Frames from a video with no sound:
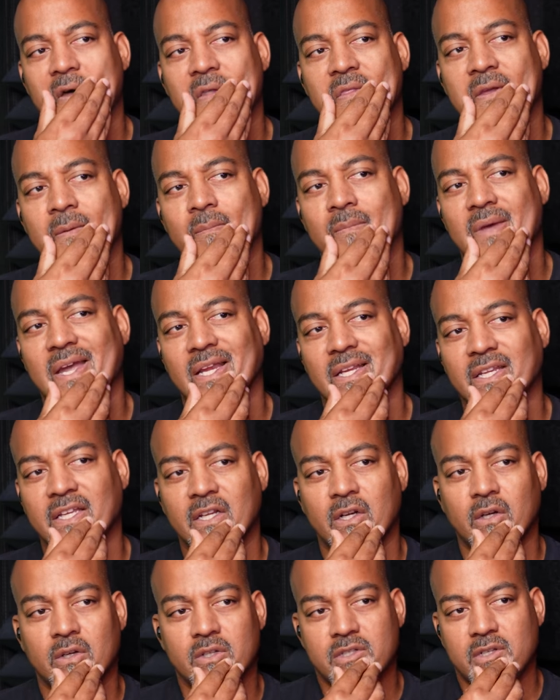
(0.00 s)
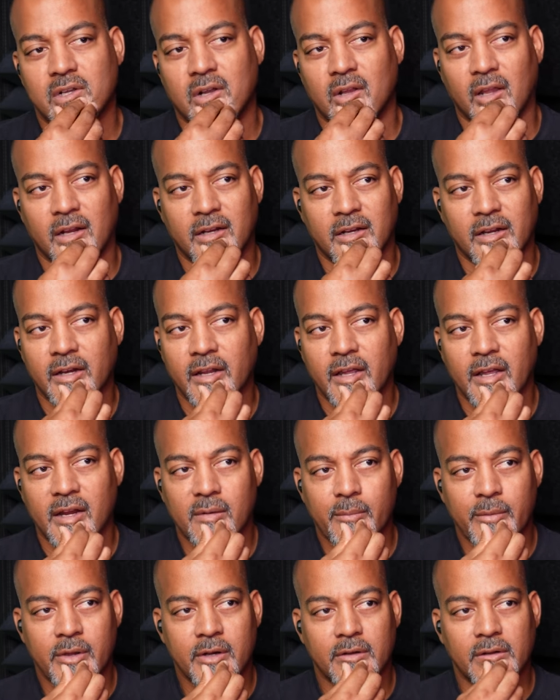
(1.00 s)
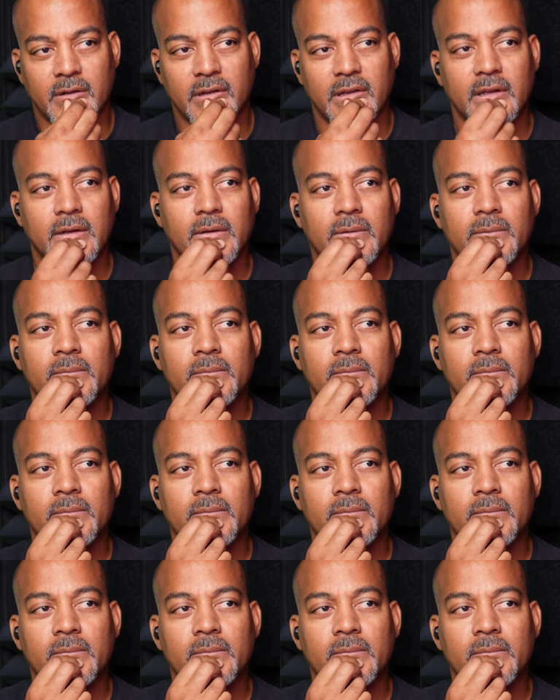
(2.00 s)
I think Magneto's collecting data mentally.